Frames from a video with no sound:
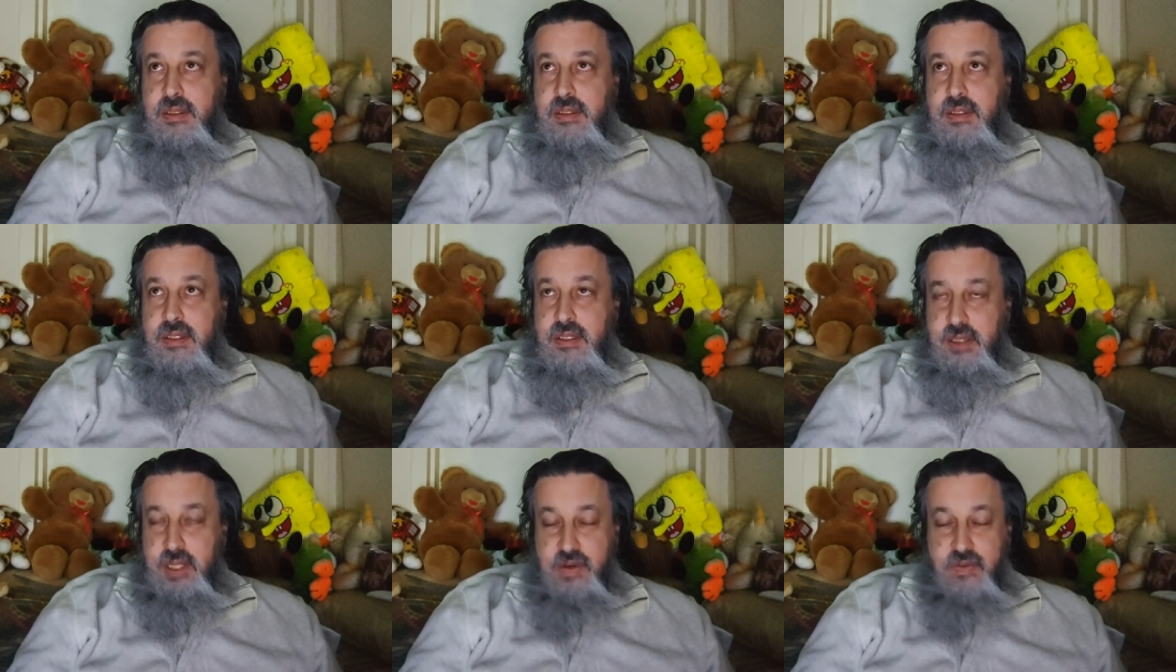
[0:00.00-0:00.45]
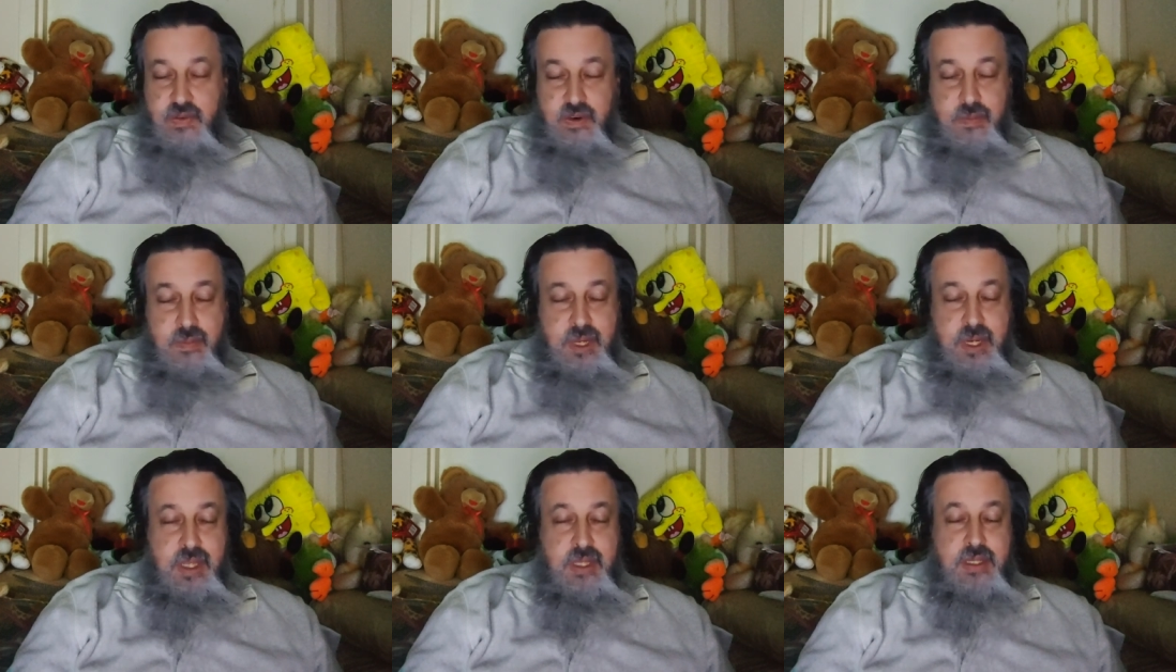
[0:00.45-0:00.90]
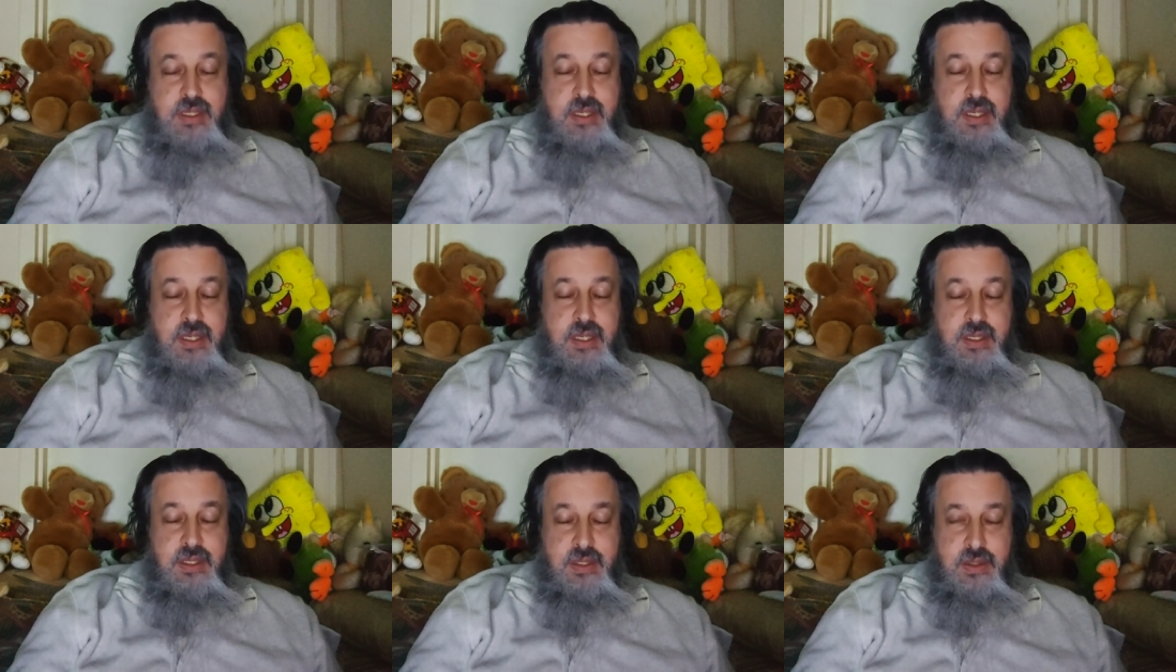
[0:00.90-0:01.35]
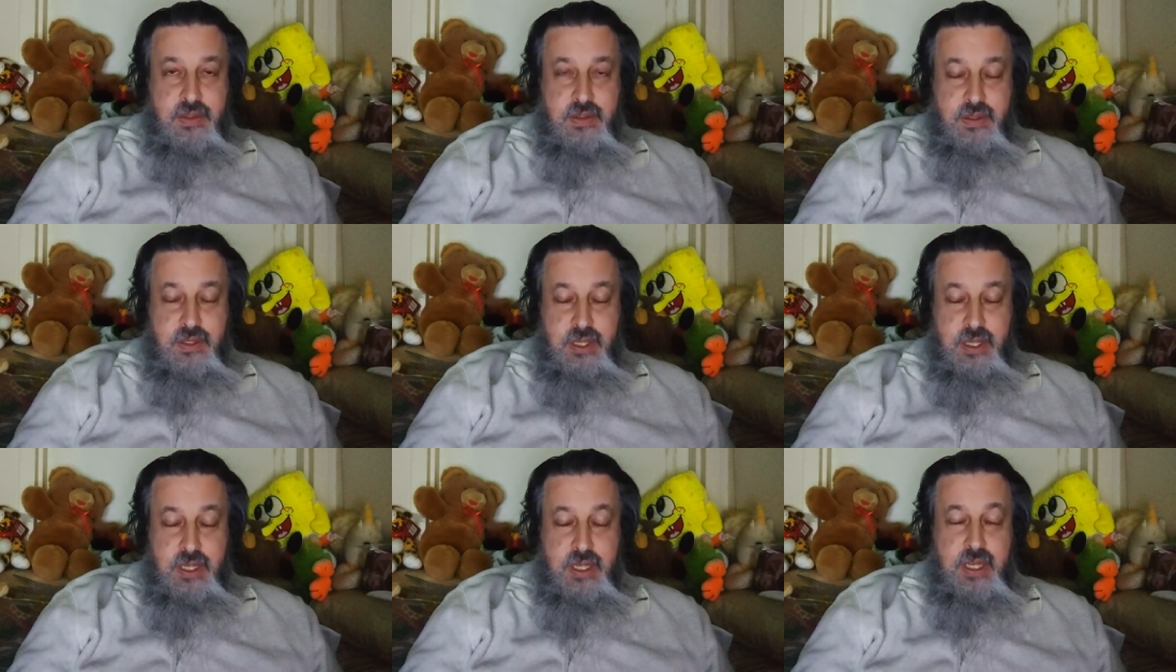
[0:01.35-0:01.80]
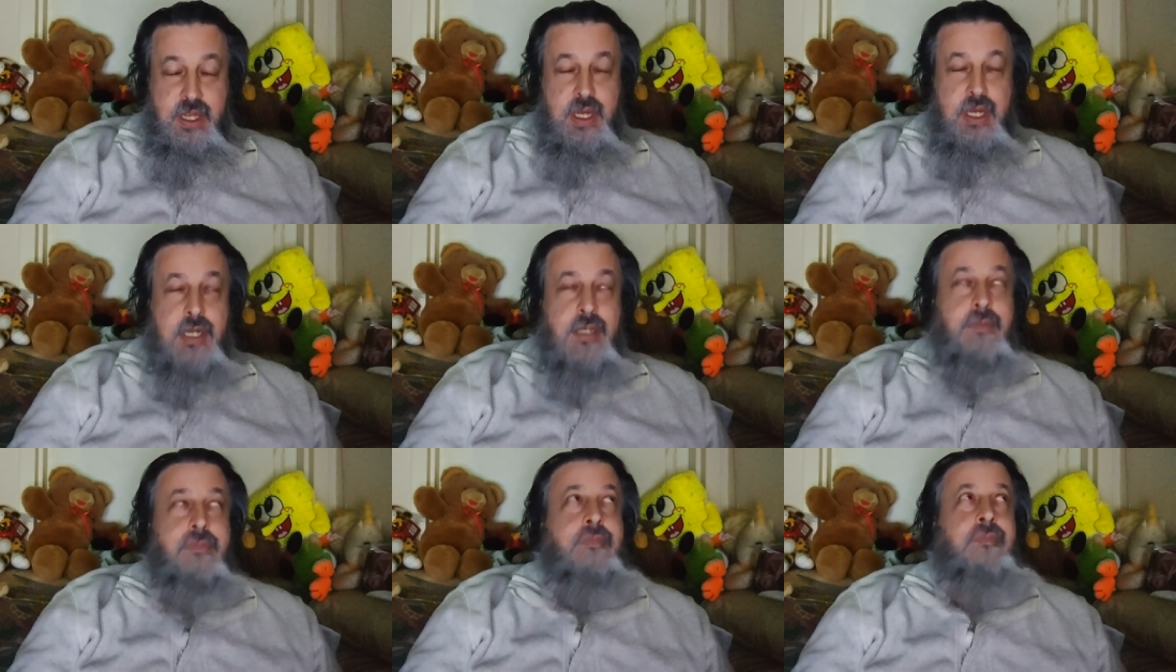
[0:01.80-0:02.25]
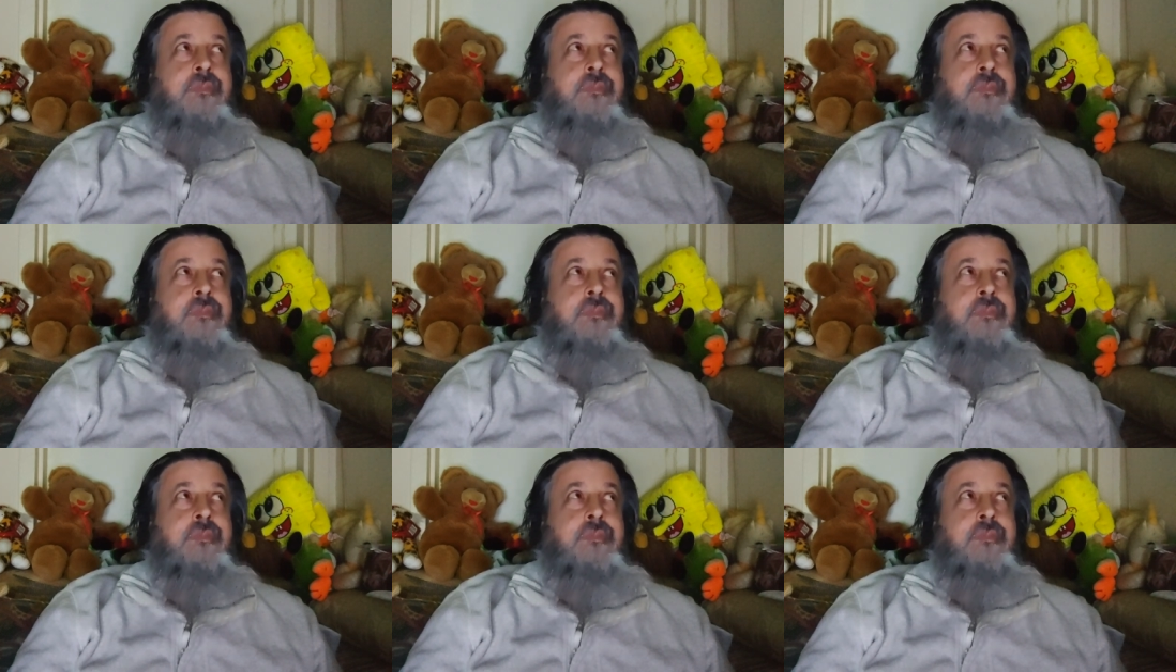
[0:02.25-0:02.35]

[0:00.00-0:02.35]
thirty-four minutes into the. Uh,